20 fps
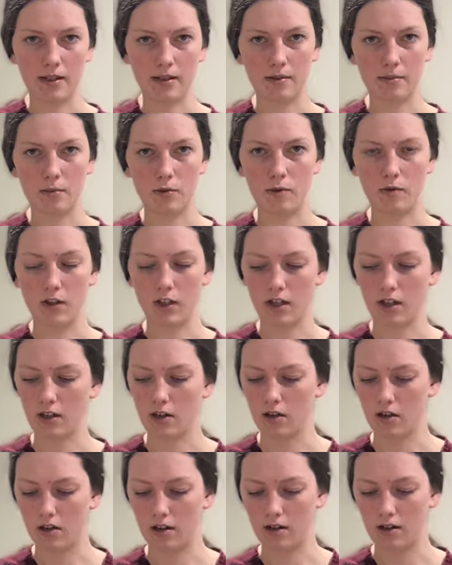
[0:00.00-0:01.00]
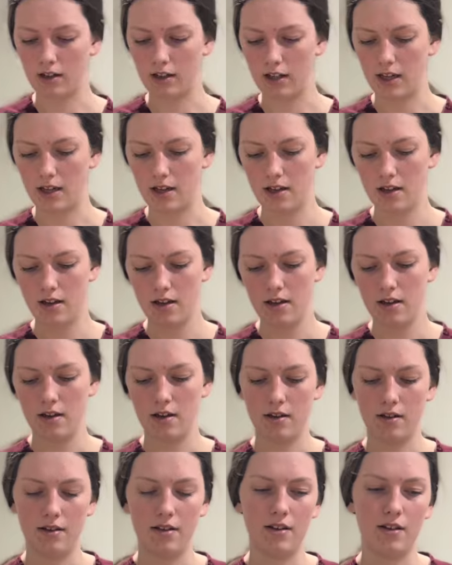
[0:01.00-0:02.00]
Moving caudally,
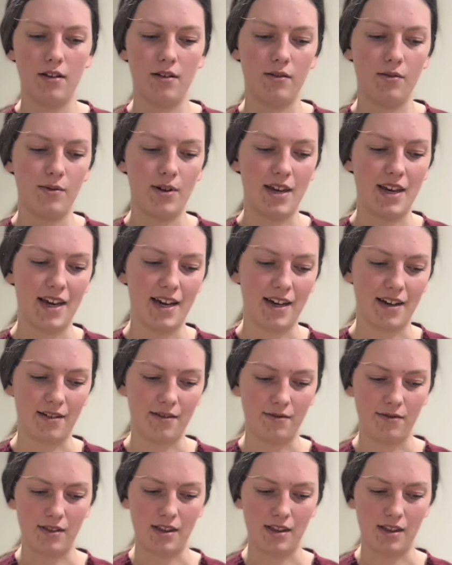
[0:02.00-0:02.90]
we have